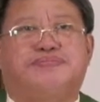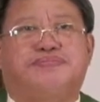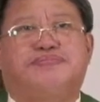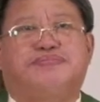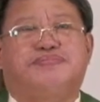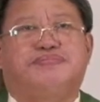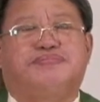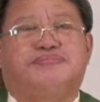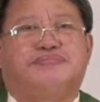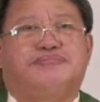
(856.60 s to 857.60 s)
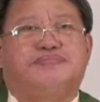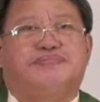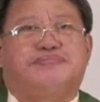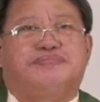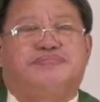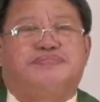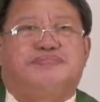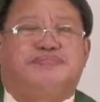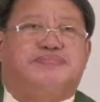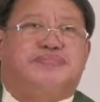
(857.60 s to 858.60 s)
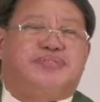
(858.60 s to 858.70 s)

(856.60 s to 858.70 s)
(no one is talking)